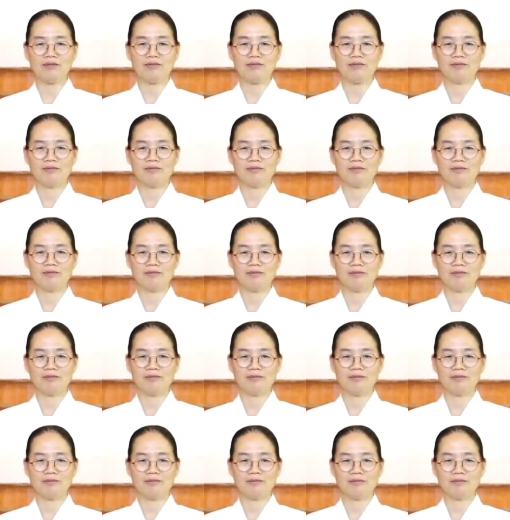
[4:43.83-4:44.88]

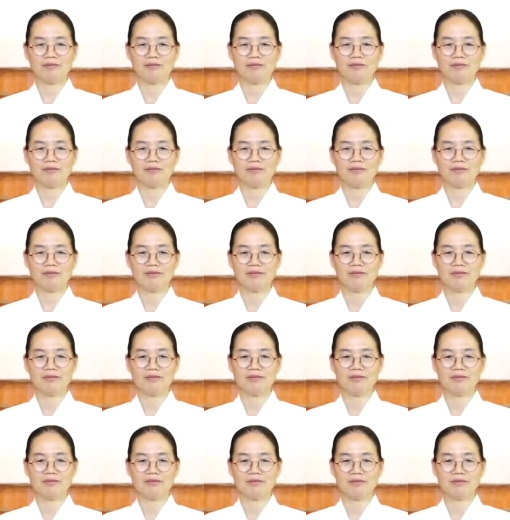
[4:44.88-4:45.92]

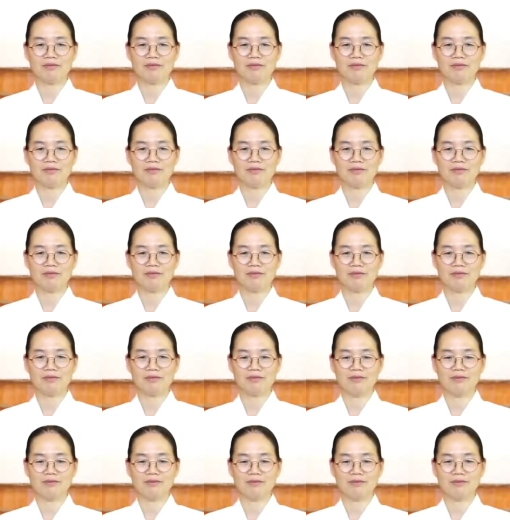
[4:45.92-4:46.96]

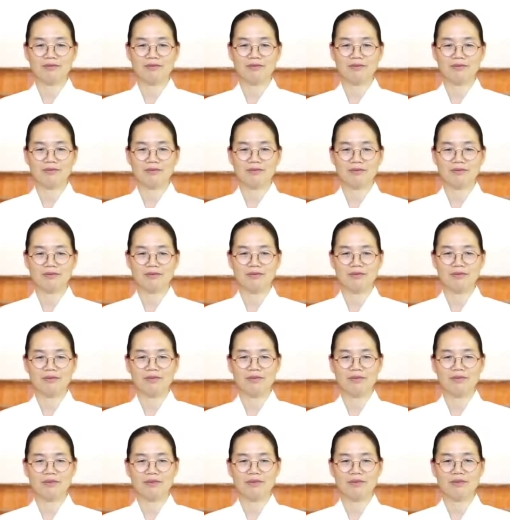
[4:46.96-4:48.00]

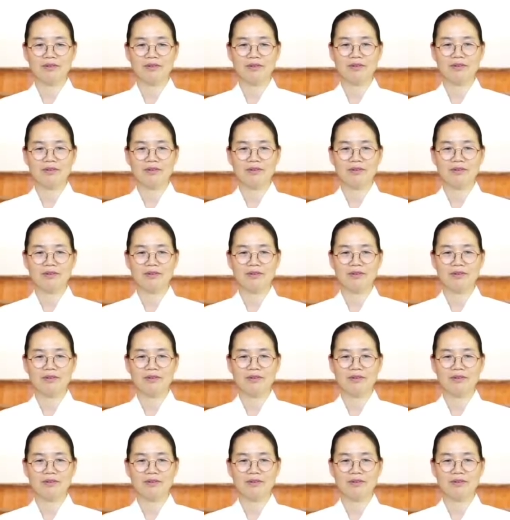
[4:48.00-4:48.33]
(no one is talking)